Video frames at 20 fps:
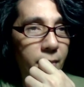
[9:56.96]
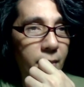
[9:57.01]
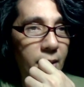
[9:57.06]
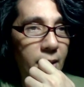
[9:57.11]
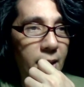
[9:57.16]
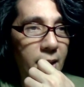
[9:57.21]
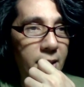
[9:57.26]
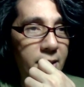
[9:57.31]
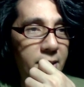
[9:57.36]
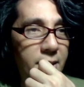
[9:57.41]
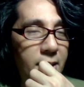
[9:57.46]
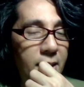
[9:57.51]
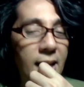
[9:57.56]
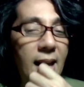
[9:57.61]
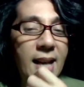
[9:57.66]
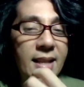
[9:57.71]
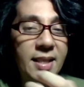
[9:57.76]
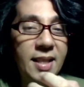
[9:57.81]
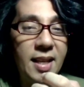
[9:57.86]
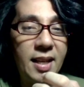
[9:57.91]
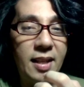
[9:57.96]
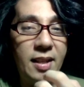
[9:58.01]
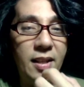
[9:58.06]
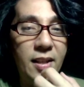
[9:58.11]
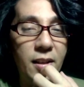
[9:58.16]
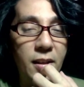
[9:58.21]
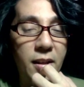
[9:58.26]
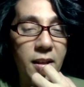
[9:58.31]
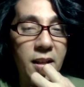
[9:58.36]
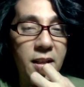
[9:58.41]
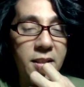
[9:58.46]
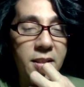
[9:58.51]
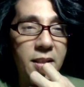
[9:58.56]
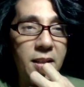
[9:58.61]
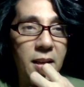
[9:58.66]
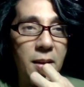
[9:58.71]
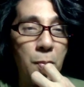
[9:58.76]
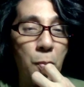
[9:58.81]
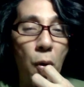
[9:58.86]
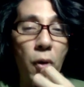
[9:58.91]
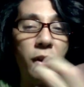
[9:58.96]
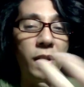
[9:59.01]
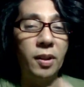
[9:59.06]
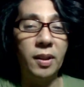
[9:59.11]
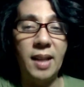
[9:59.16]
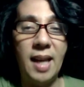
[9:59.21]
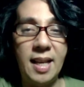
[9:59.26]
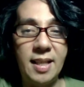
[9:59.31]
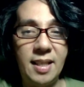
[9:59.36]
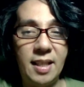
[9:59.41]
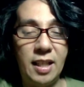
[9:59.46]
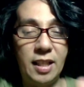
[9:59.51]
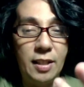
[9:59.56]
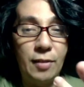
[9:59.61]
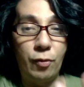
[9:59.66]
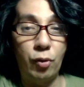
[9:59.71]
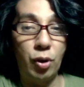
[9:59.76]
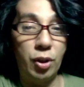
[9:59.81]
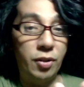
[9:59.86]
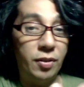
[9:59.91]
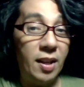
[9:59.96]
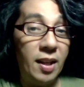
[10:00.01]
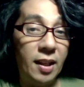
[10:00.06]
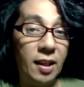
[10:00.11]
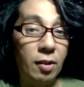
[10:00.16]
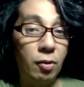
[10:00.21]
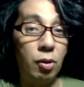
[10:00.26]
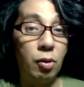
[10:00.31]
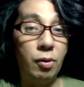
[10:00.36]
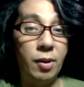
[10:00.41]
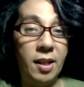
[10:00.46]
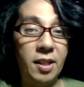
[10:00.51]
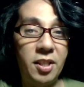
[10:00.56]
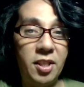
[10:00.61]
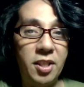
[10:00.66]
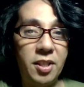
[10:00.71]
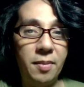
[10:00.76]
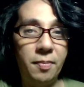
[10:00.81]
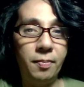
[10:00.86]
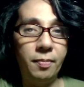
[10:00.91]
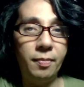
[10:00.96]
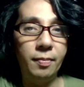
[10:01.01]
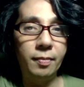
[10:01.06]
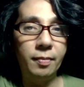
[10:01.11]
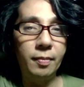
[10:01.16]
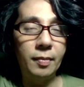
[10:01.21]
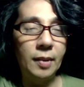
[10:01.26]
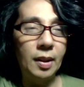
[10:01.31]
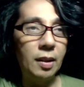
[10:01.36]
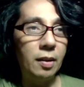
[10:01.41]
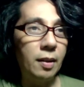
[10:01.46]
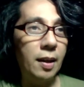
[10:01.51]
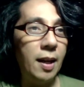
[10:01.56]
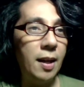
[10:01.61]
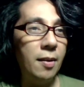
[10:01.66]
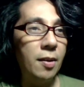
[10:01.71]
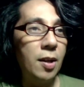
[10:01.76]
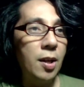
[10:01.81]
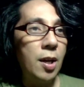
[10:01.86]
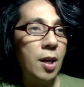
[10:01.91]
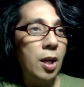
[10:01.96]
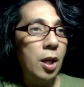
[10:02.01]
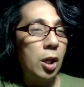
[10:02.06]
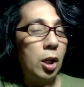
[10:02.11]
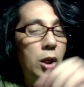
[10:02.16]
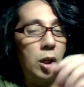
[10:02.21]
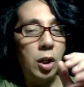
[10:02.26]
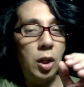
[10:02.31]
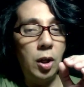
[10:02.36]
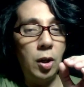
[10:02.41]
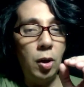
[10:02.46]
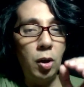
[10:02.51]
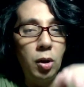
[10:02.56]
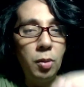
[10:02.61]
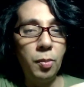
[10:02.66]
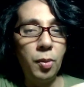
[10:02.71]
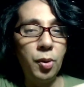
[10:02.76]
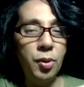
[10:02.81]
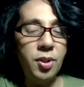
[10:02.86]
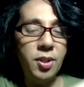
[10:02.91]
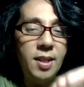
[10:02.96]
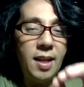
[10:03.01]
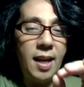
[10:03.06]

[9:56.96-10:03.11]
is classic, is immortal classic is of course Think and Grow Rich. Okay, almost